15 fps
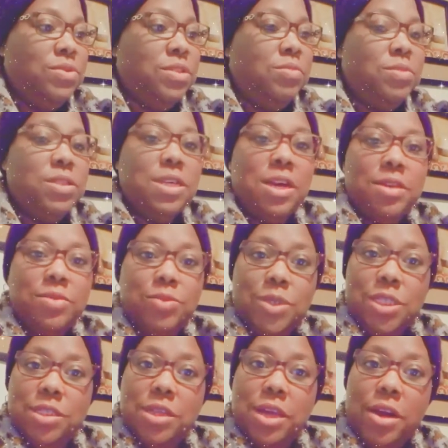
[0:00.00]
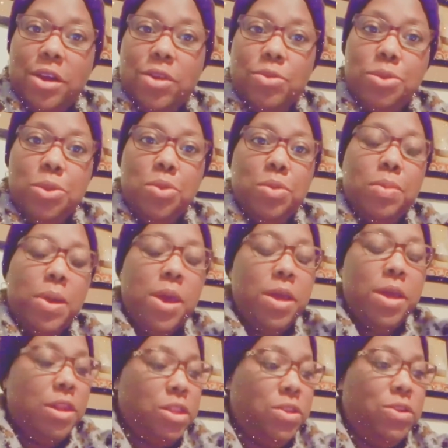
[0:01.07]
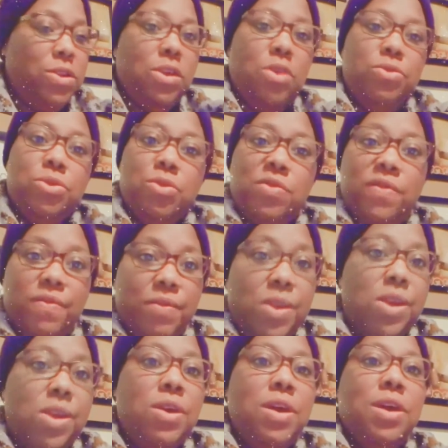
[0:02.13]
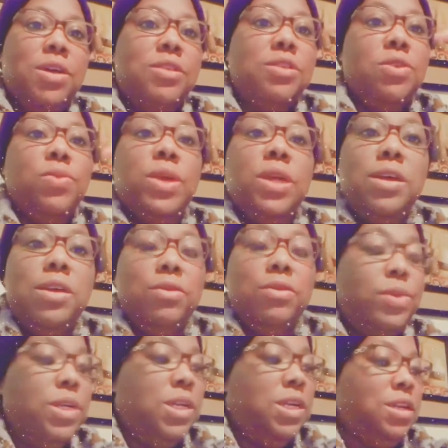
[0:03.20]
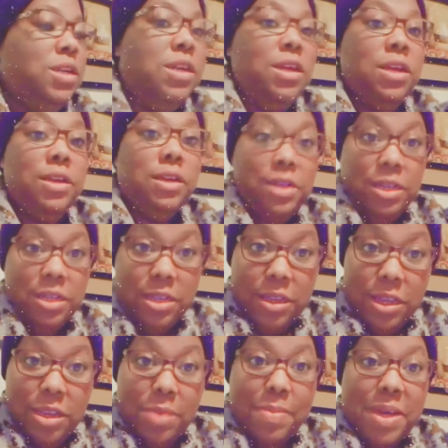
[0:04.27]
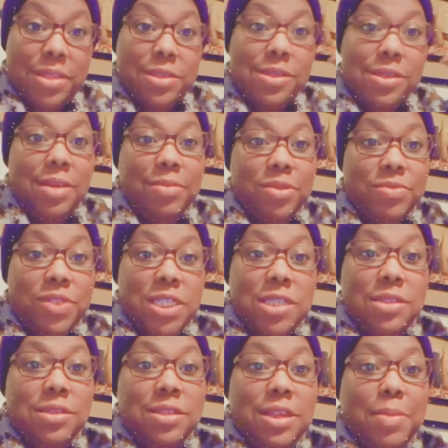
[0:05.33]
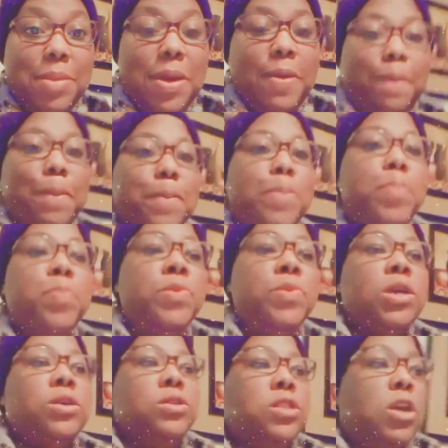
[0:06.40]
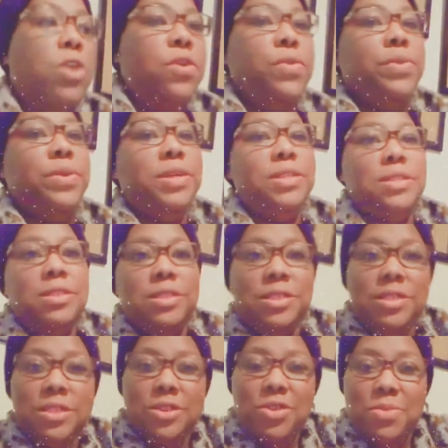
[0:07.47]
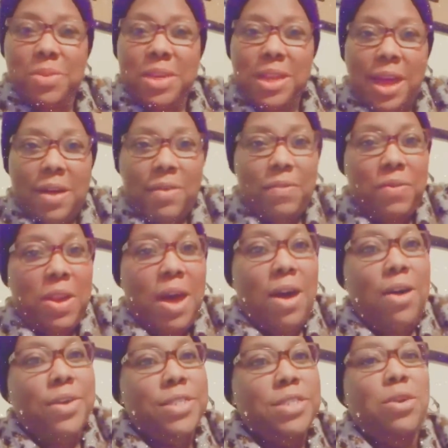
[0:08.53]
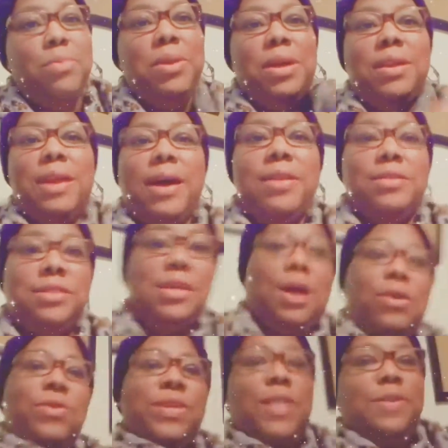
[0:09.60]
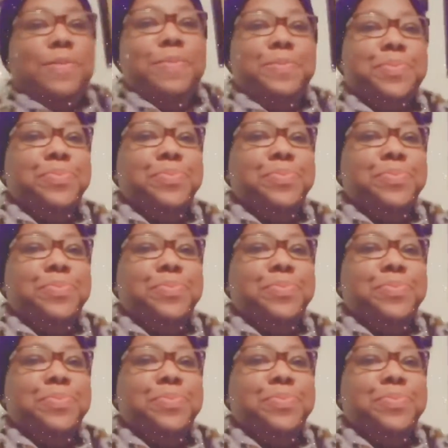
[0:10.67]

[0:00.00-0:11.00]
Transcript: Sometimes we just got to go through the pain and go through the fear so we can get we need to get done in the mighty name of Jesus. Amen. So it's this is going to be like a vlog. It's going to be a lot of talking.